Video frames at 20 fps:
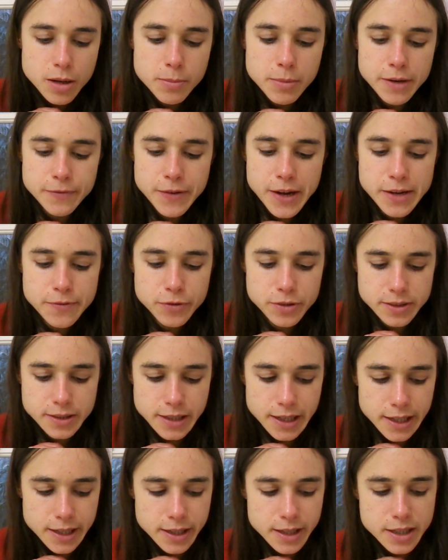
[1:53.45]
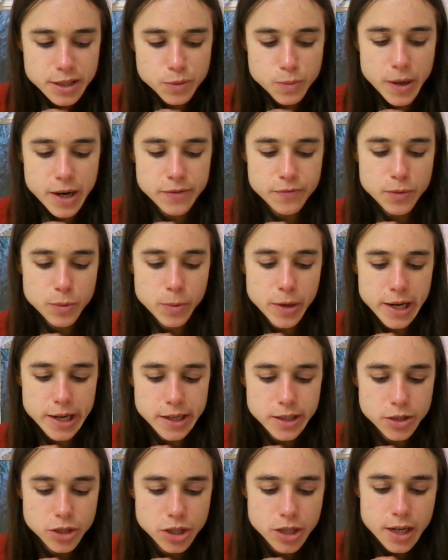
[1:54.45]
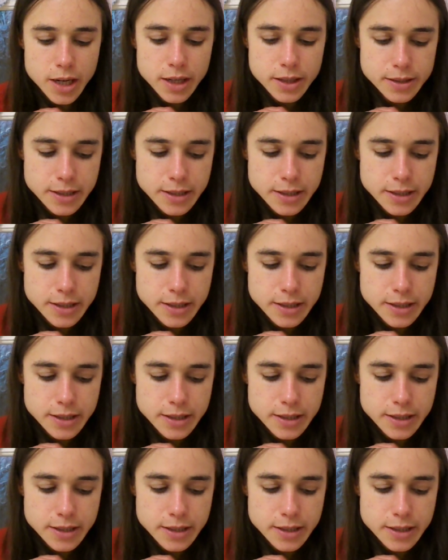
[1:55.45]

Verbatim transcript: My favourite scene is when the witch,